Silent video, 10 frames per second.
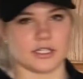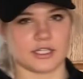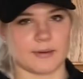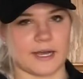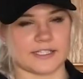
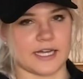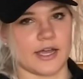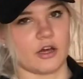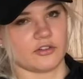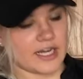to the pasta
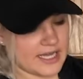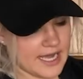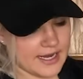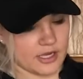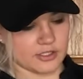I already
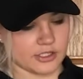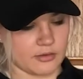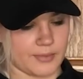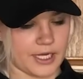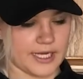had, I
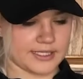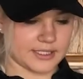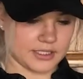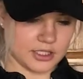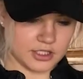also bought
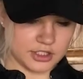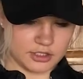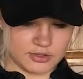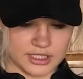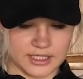
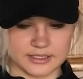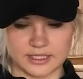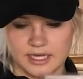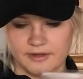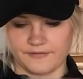2 things
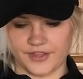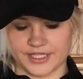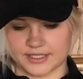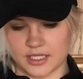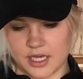of
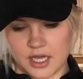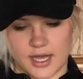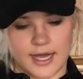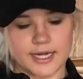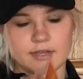this
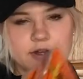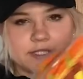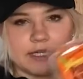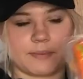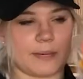honey
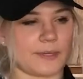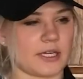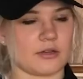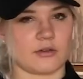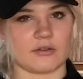roasted
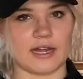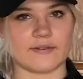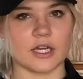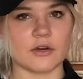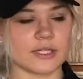pumpkin
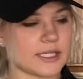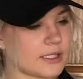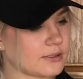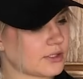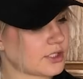
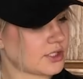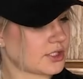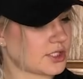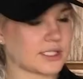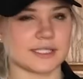ravioli.
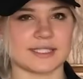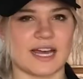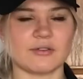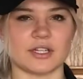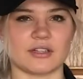Just
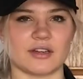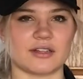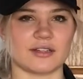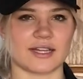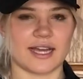sounded good.
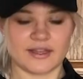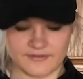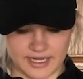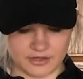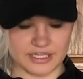Like I
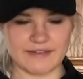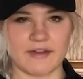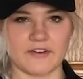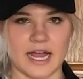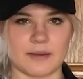don't think I've
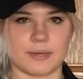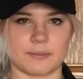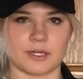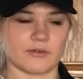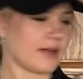ever had pumpkin